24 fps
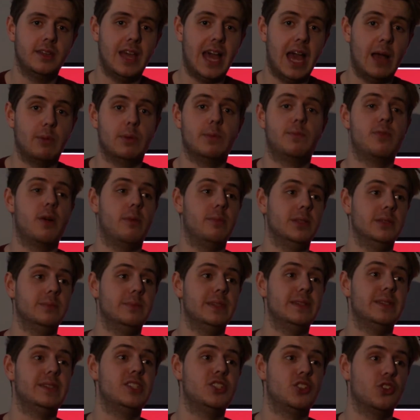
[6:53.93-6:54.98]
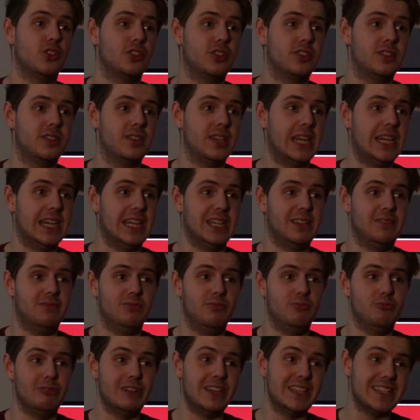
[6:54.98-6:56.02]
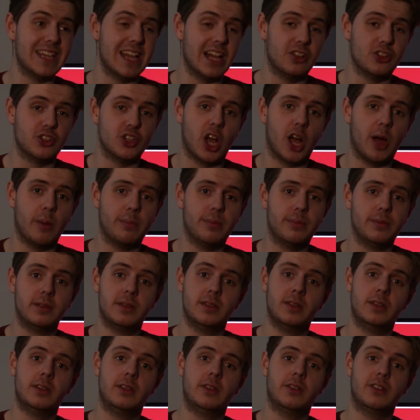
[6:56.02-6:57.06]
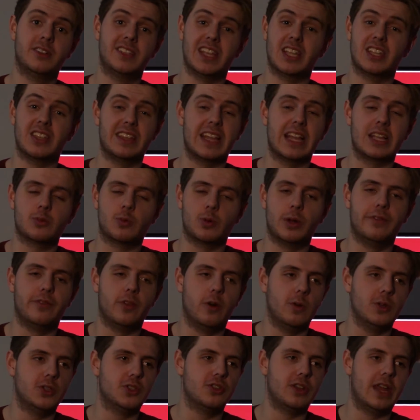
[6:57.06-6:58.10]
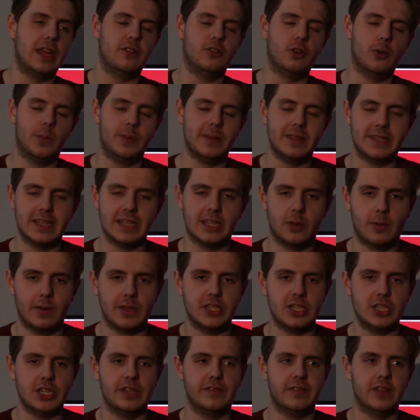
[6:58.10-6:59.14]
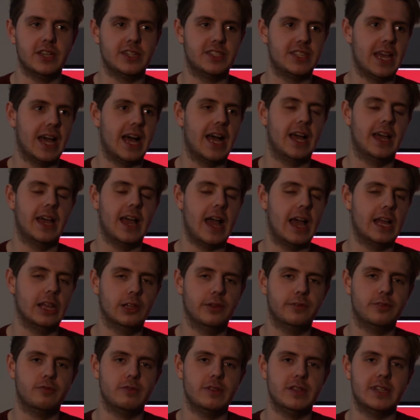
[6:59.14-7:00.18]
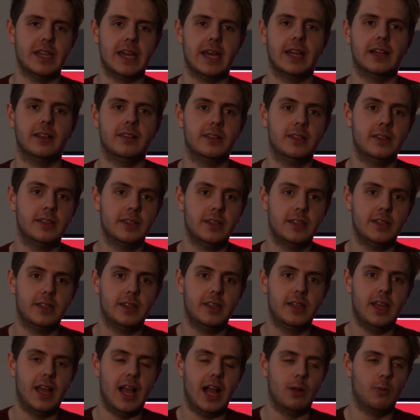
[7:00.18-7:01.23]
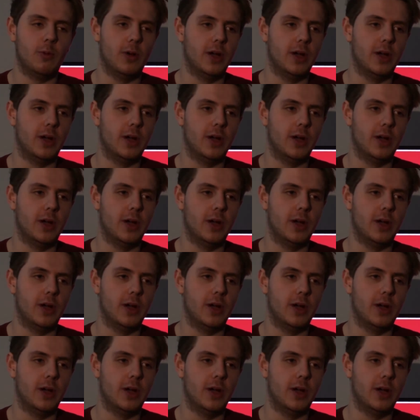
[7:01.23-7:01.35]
I would probably be stuck in a retail job, because that's what I've always done. Up until I went to university, I loved retail. I